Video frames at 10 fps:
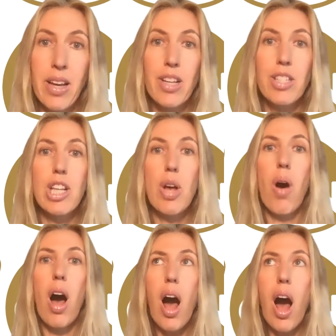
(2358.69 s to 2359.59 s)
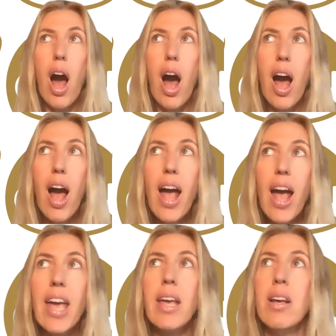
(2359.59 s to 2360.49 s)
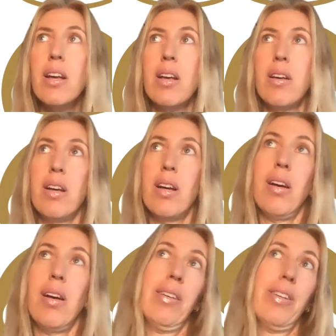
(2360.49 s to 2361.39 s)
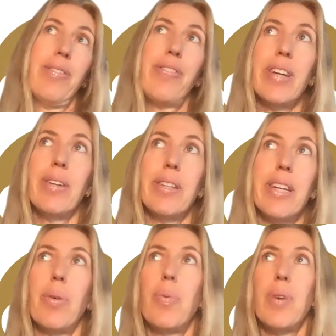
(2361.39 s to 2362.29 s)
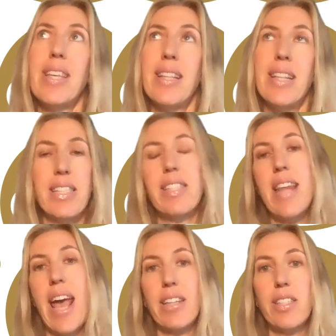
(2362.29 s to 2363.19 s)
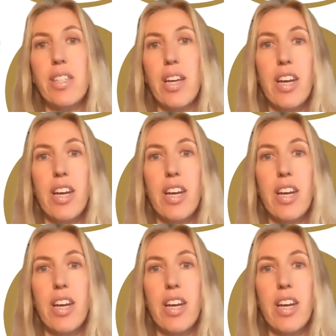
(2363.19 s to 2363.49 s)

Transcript: So I feel that within this next